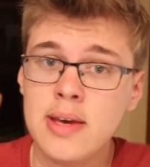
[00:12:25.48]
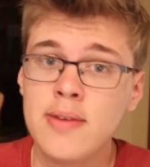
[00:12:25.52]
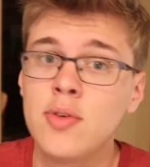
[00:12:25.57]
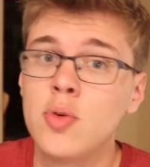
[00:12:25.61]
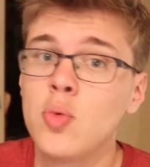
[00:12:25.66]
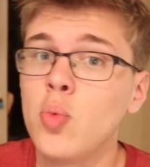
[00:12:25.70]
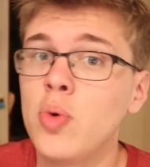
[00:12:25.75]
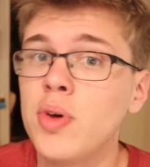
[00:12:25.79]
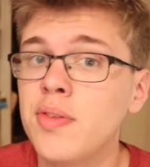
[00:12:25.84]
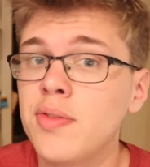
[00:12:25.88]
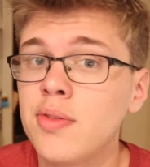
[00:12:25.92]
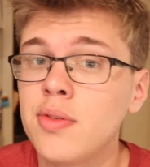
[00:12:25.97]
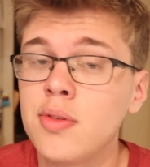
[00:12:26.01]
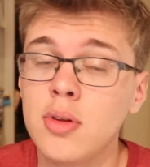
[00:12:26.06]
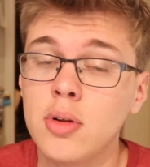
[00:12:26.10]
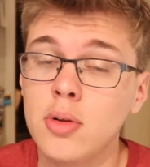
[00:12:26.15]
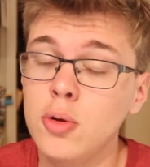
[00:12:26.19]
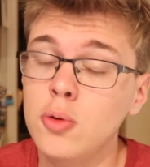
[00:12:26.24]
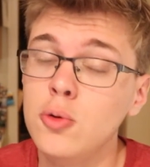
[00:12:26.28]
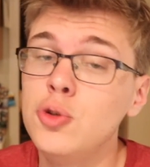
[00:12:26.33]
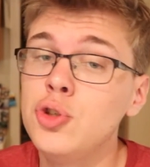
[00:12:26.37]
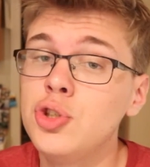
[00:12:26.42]
even with
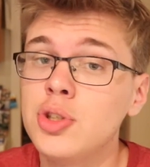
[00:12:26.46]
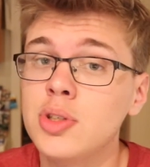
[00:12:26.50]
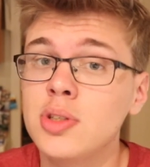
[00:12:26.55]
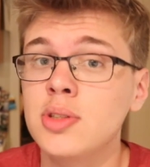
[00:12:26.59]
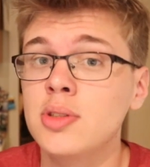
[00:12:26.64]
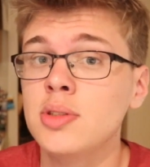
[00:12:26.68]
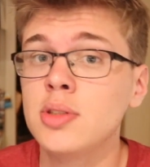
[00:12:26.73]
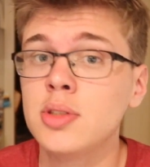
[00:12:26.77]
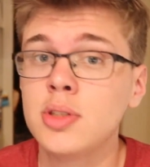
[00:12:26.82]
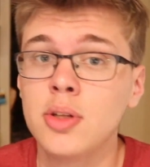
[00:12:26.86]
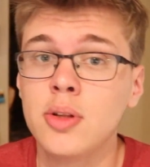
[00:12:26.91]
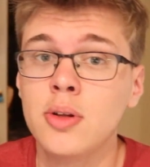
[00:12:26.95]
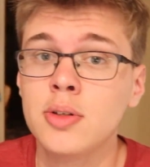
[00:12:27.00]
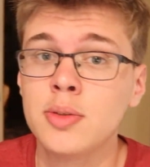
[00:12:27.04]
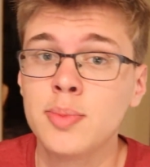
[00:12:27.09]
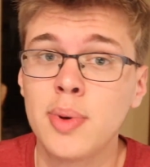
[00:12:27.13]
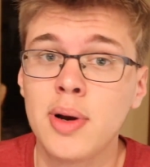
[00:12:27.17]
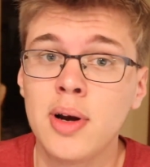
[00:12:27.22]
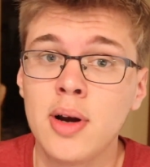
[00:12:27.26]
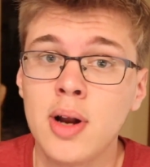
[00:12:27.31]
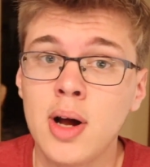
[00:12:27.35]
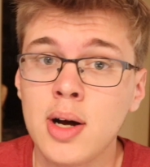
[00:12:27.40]
solutions to those
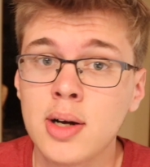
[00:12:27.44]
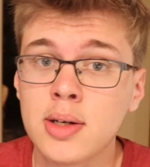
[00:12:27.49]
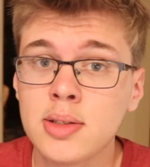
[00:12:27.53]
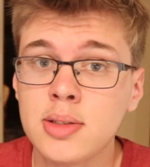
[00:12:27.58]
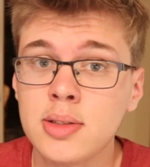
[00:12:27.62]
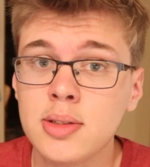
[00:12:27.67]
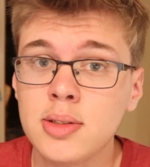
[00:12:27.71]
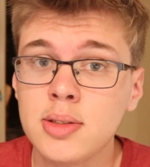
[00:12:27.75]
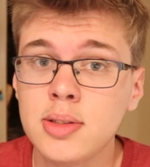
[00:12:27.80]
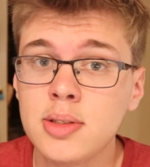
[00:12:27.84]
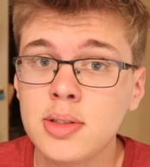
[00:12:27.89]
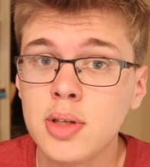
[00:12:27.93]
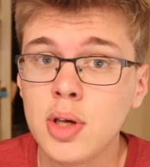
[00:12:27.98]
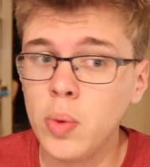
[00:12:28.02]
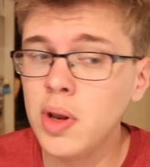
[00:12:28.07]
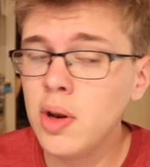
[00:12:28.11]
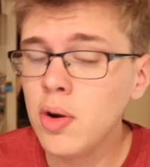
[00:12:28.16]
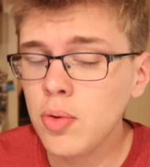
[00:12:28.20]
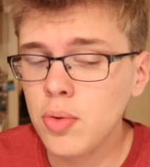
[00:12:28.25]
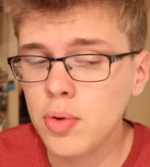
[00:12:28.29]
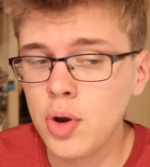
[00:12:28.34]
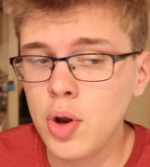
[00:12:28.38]
paradoxes, we
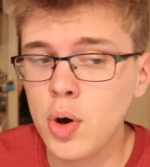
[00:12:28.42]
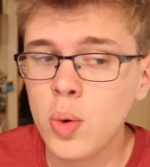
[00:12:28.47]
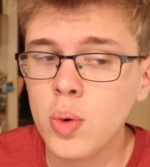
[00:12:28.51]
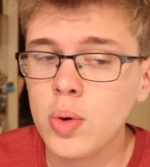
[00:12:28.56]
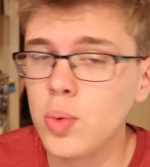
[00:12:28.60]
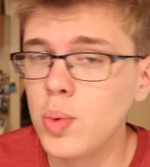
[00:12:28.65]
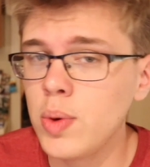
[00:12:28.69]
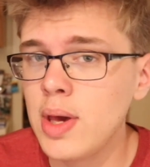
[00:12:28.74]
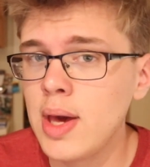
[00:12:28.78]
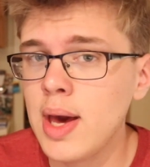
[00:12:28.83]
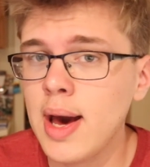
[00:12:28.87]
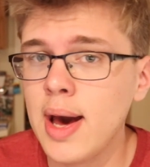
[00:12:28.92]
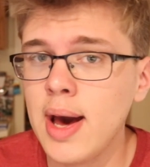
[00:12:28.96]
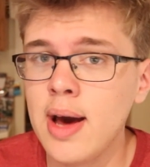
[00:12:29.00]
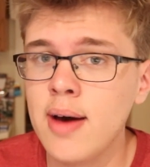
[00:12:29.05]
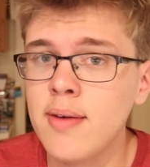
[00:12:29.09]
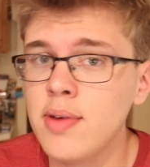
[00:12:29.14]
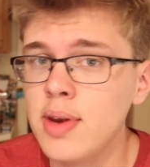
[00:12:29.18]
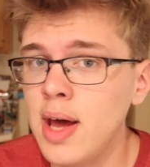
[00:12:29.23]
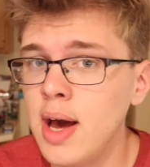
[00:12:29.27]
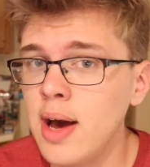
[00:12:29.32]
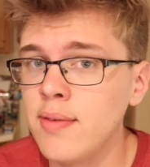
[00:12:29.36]
don't know what we
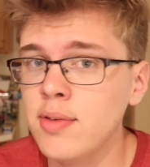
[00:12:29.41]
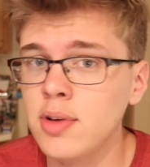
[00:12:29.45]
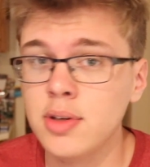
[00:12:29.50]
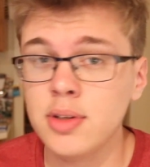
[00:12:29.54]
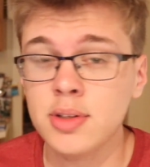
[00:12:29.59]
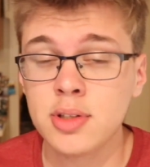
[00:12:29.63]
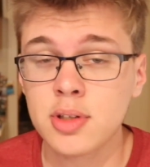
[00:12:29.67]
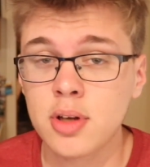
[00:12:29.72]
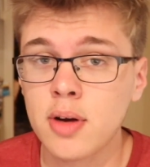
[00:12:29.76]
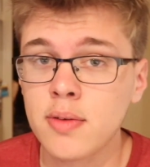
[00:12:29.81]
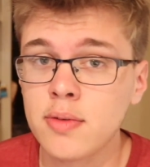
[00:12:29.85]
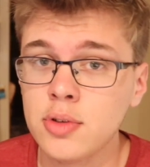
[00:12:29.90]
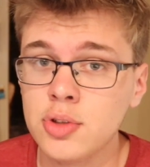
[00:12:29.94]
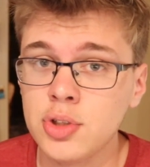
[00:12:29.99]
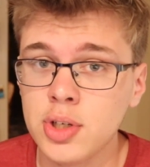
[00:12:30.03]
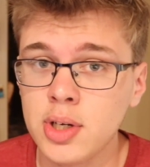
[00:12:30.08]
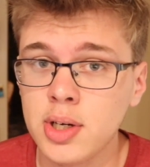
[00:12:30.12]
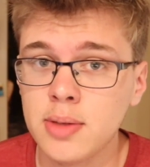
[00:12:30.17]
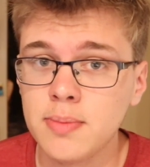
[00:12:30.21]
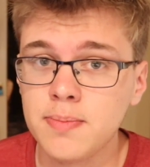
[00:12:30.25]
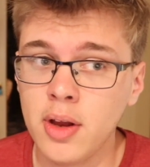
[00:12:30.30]
have and haven't discovered yet.